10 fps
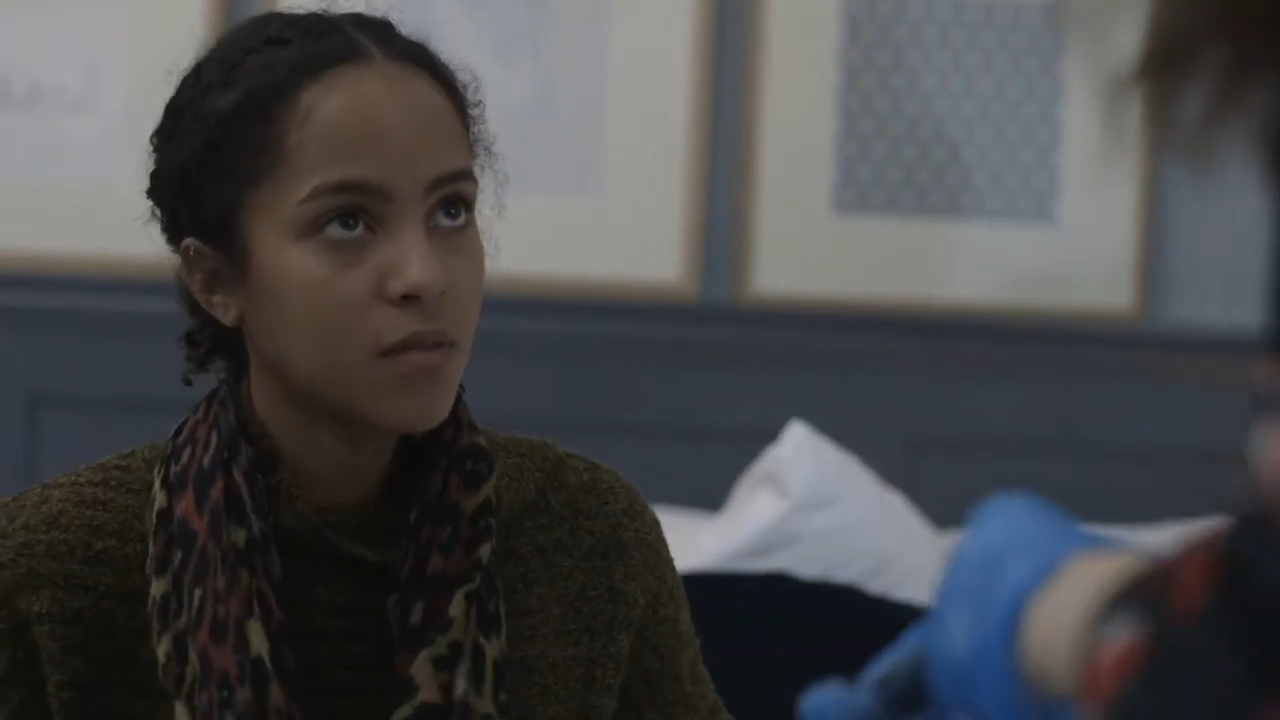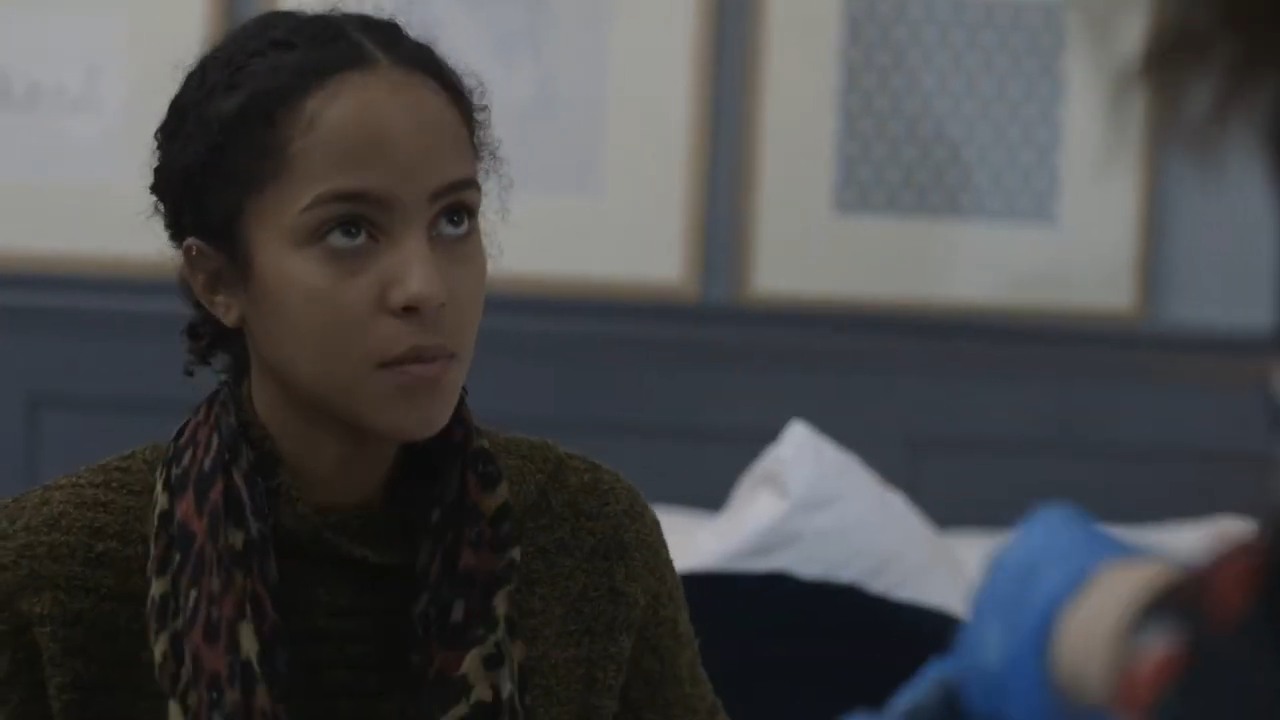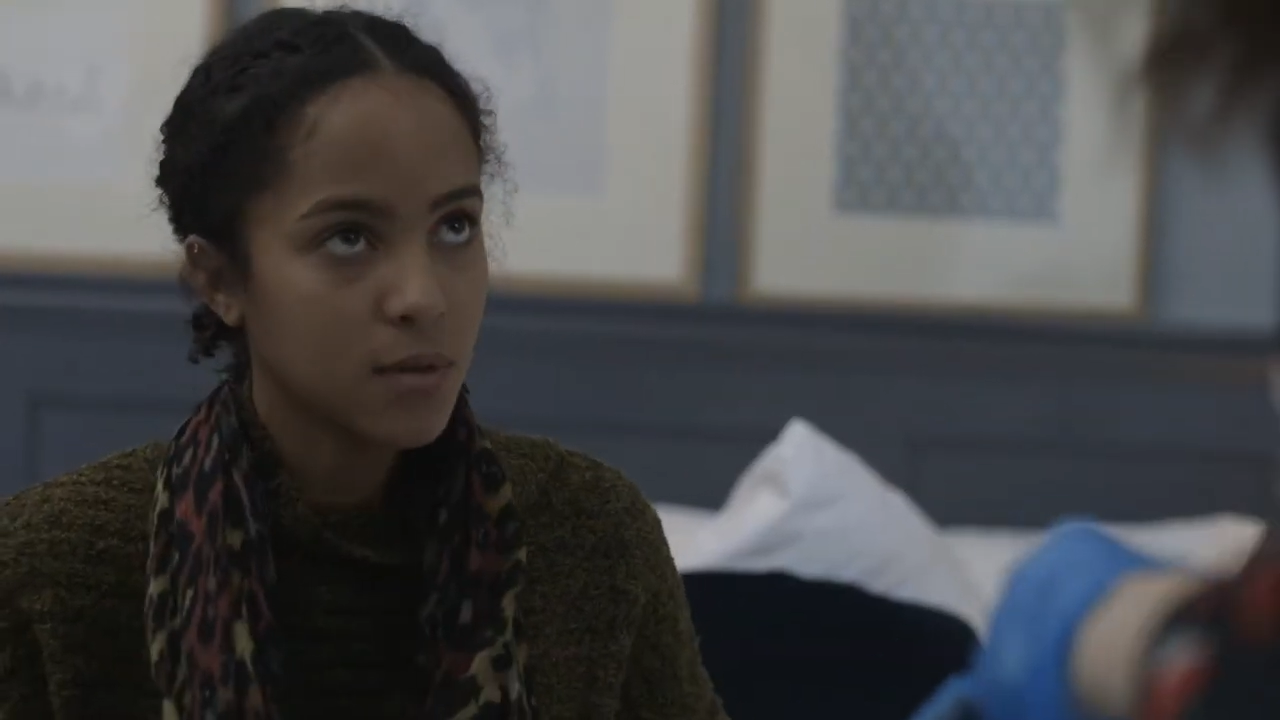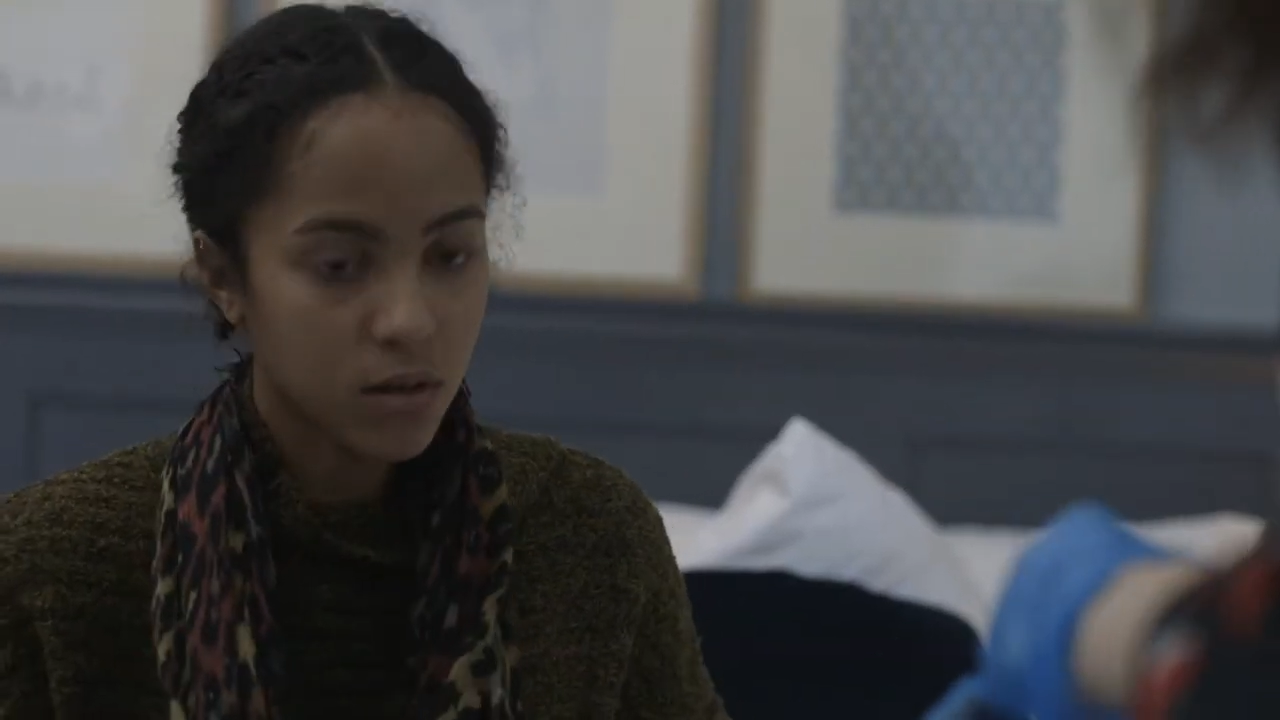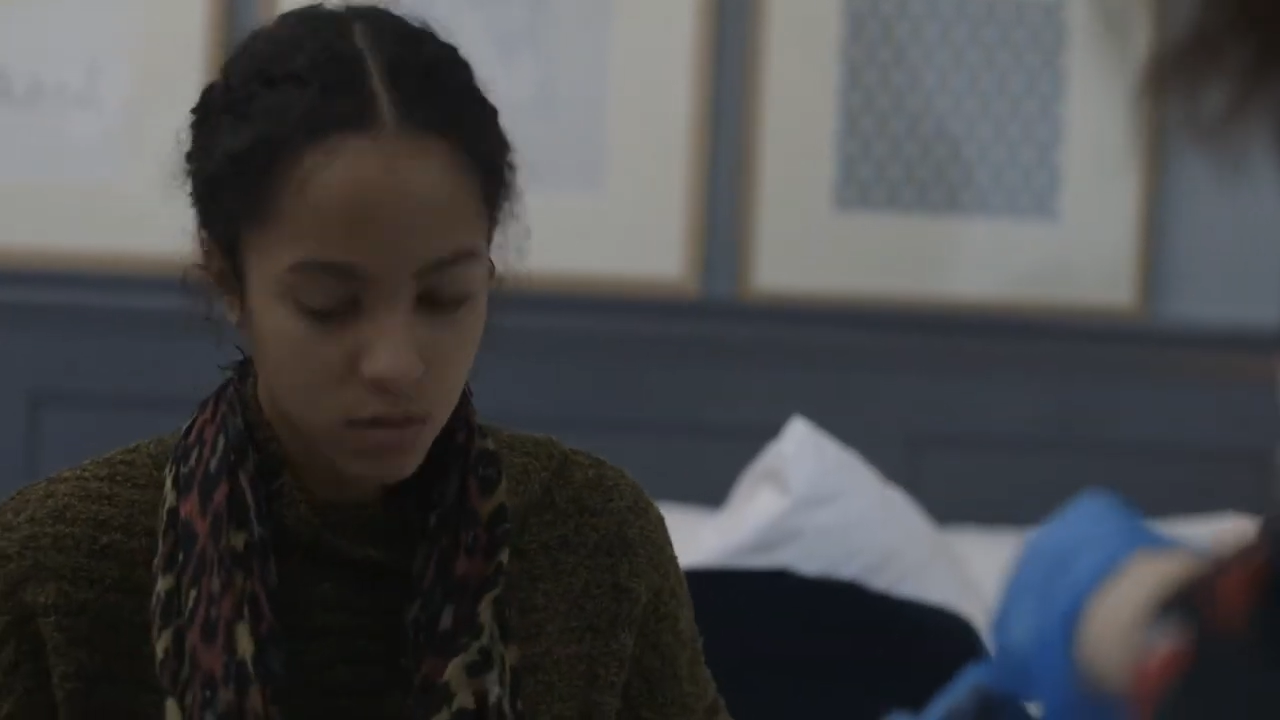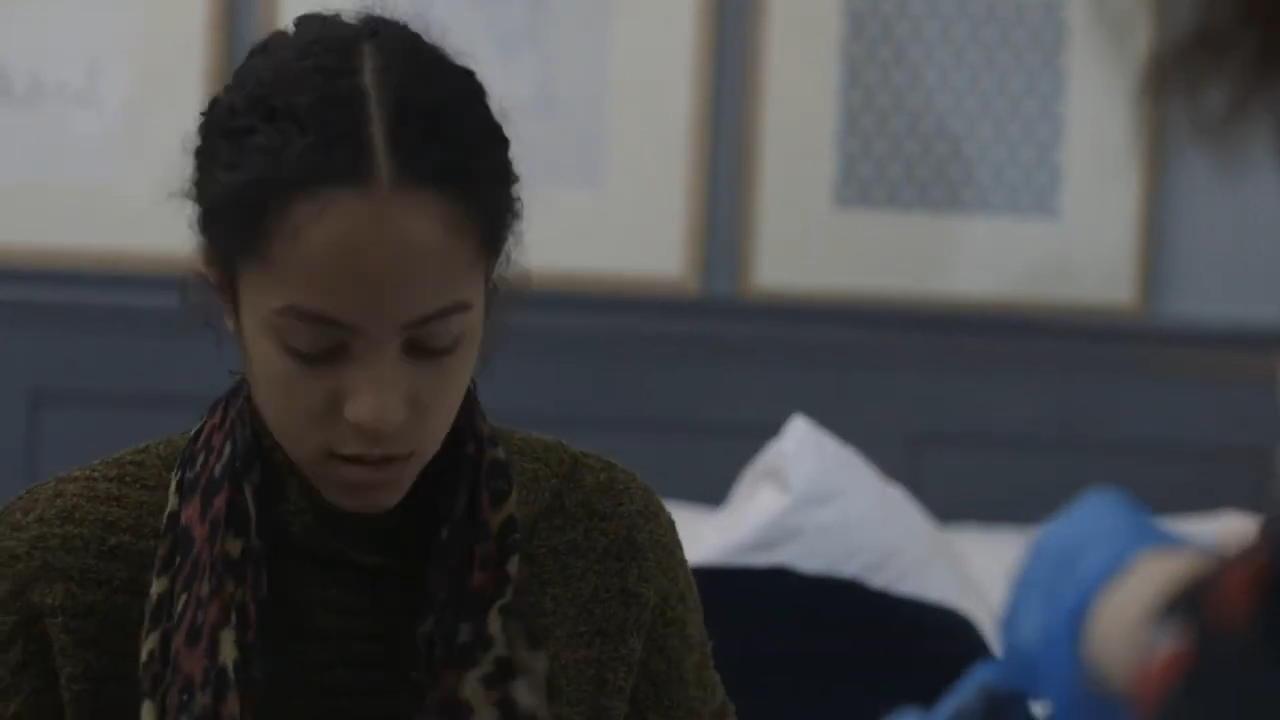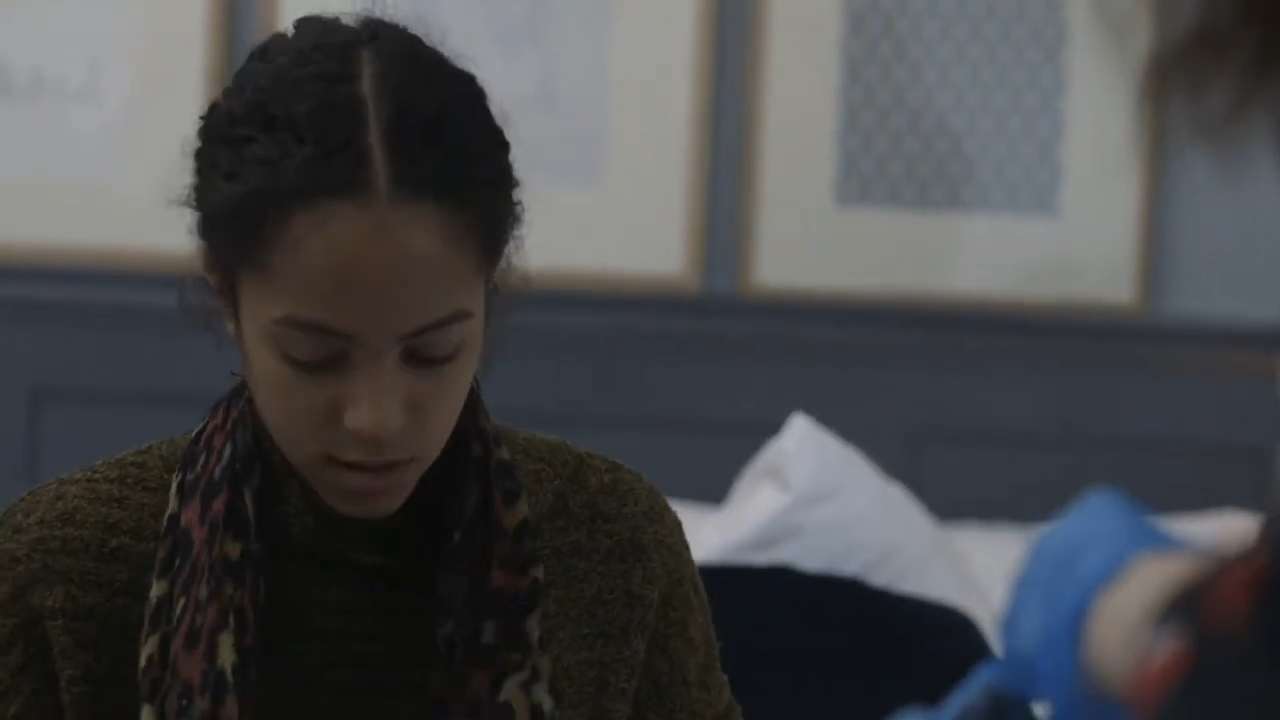They belong to